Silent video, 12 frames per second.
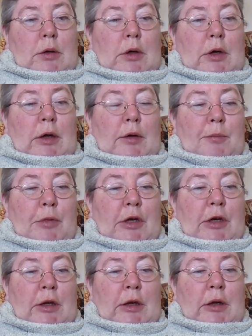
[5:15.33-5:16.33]
I
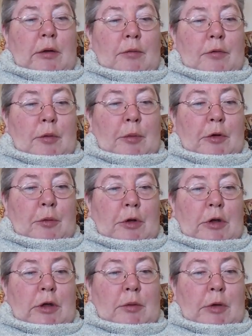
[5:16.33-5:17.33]
believe Robin
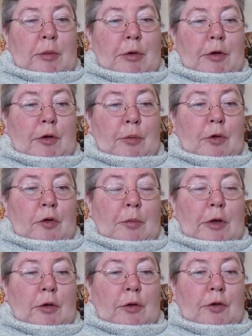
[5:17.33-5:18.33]
Quigley and my brother would have
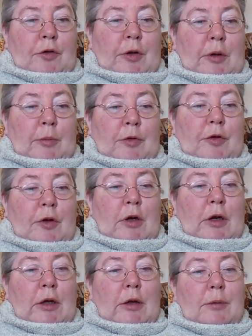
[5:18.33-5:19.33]
been on the same
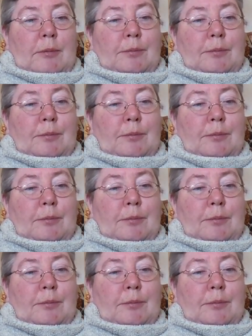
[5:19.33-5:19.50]
side.